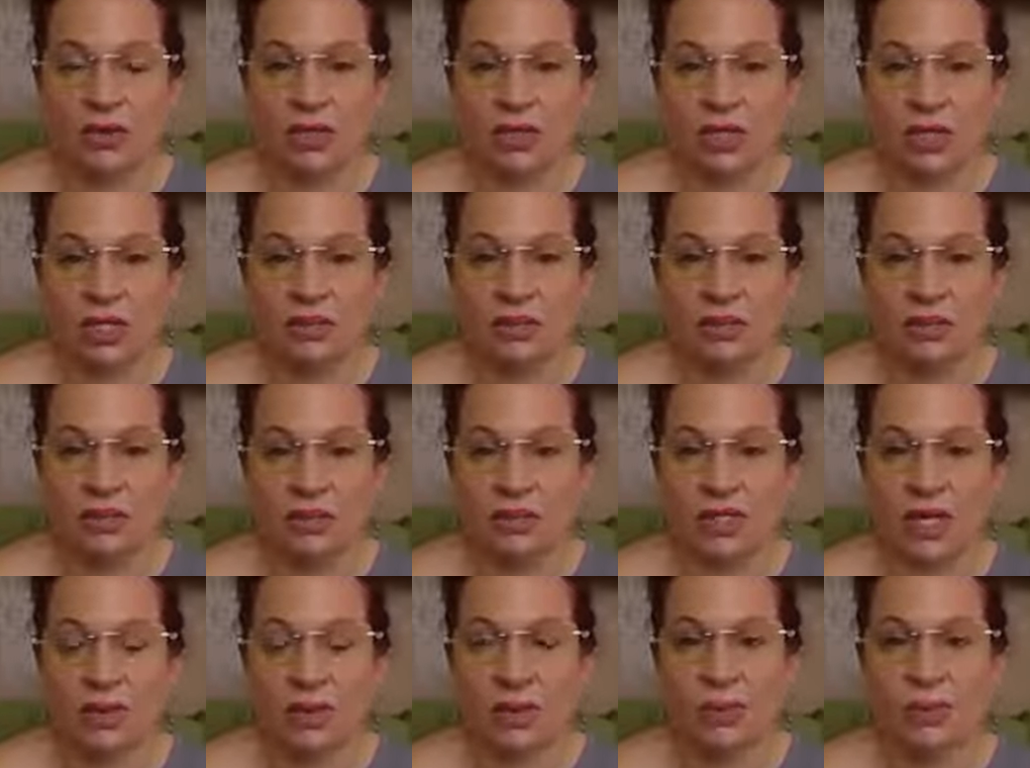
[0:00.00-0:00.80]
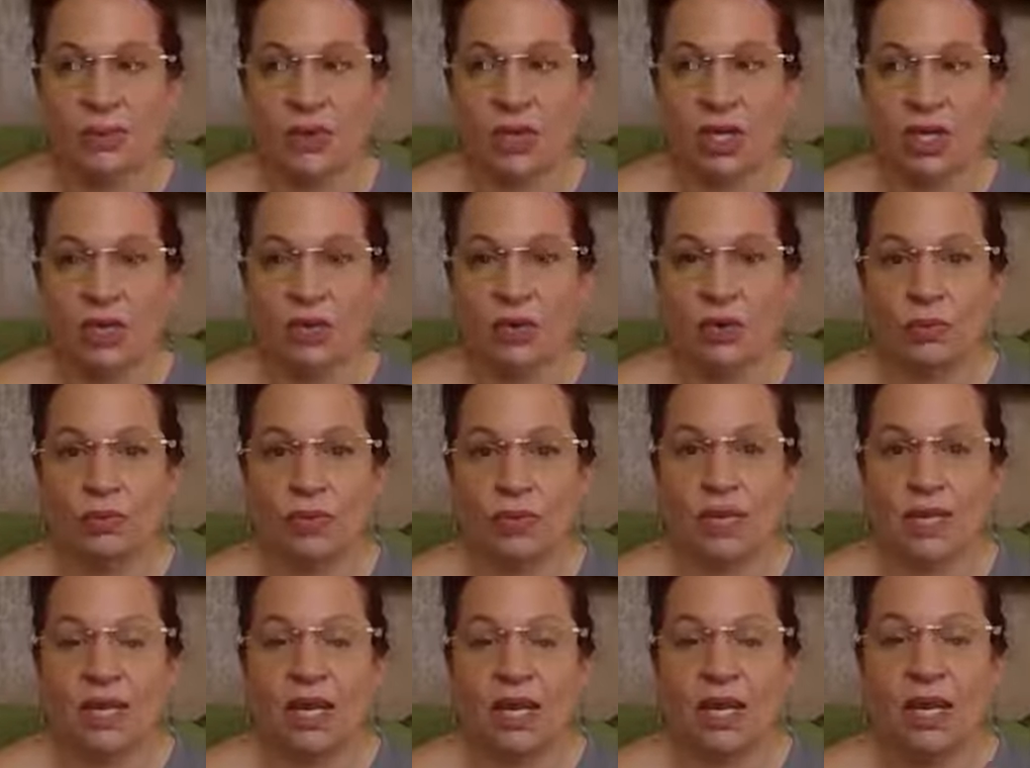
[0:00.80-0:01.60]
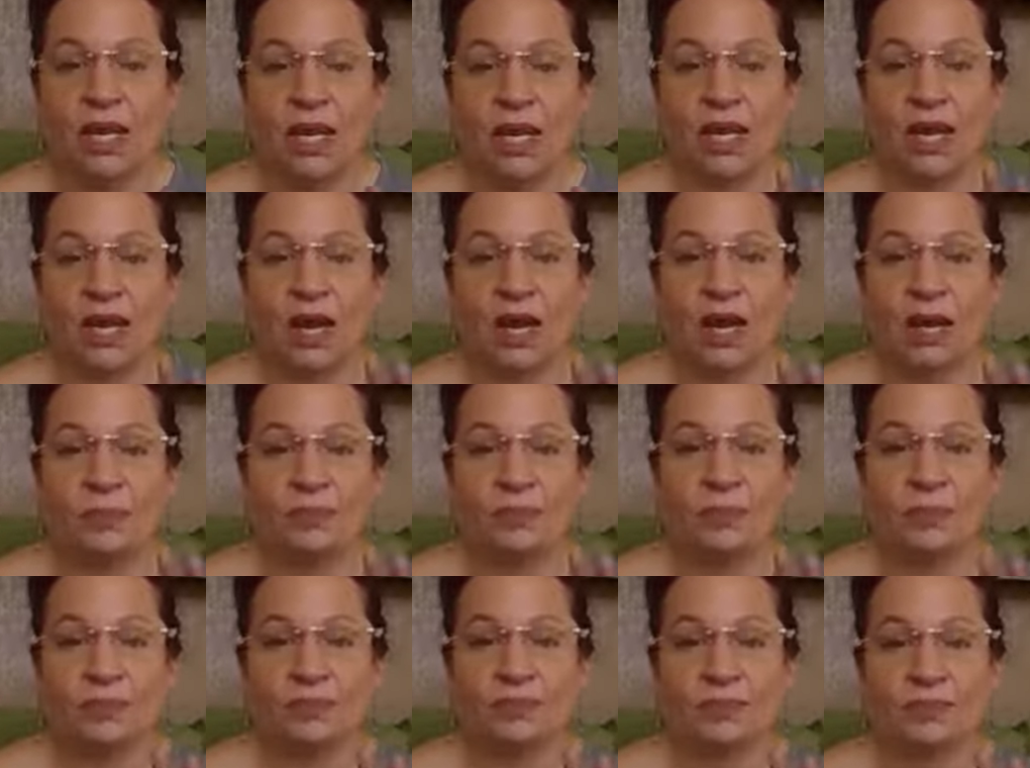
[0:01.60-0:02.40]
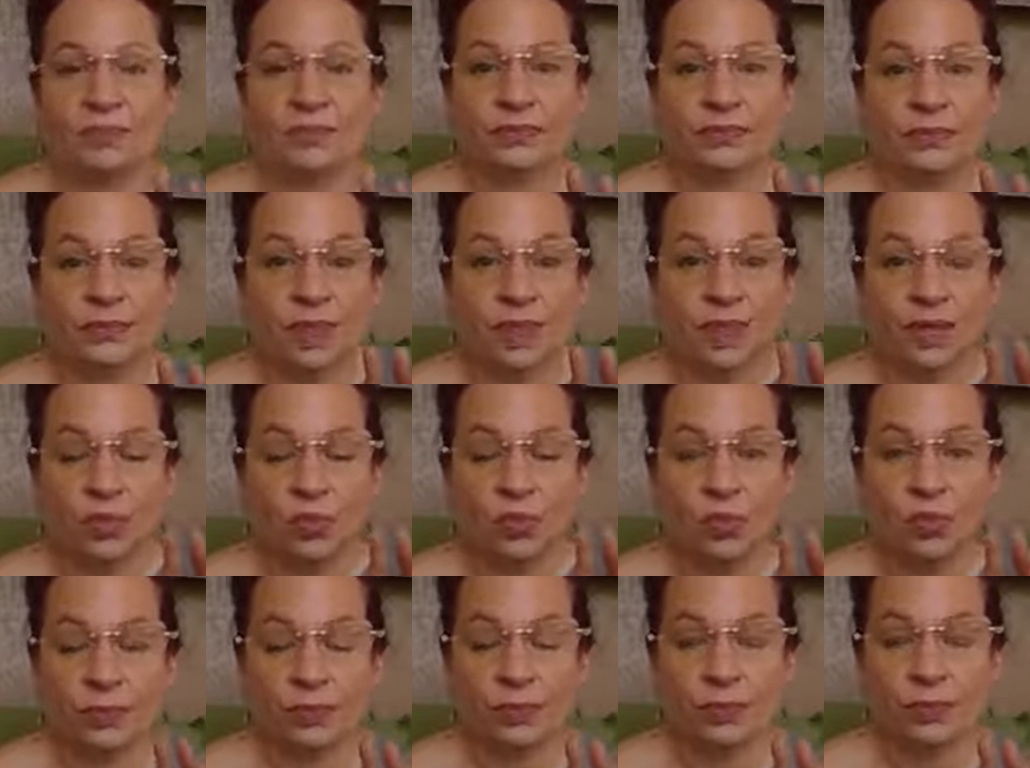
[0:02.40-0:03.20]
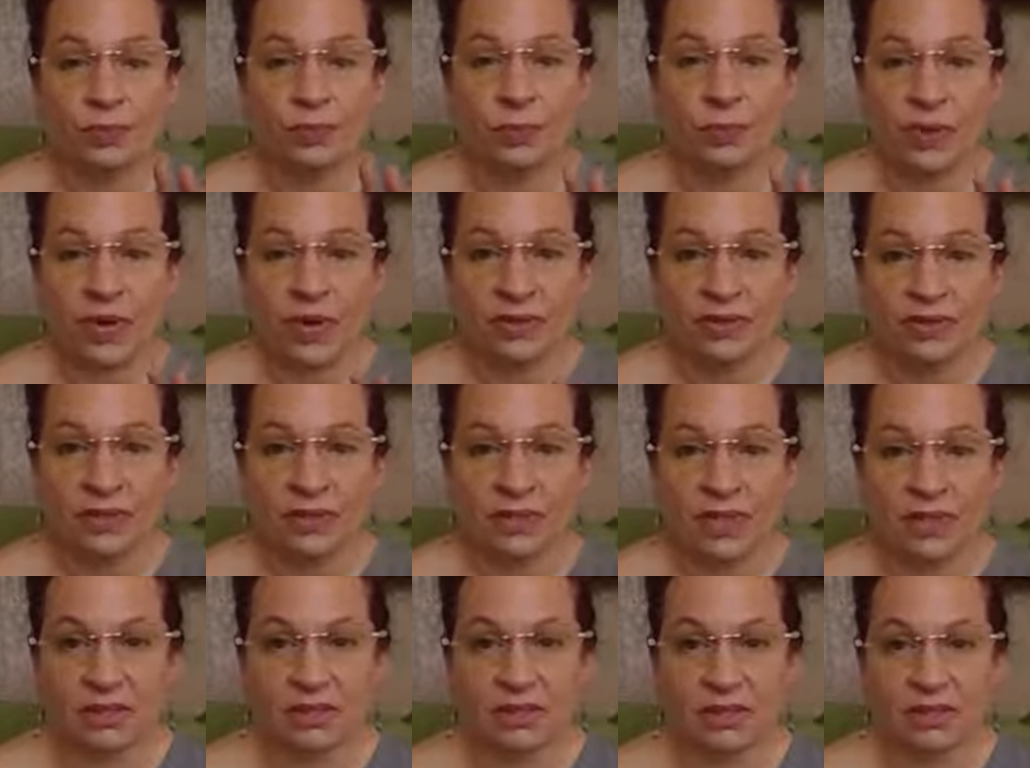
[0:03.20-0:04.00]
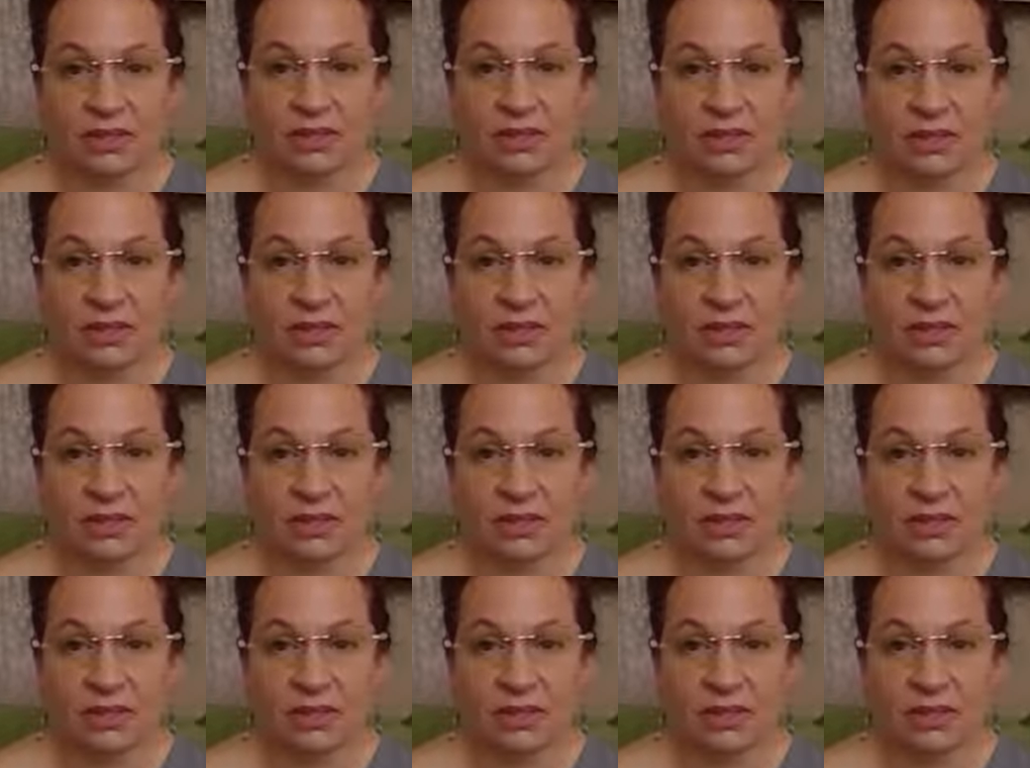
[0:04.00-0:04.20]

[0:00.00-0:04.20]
In Jesus' name, I pray that you make it um, prevalent.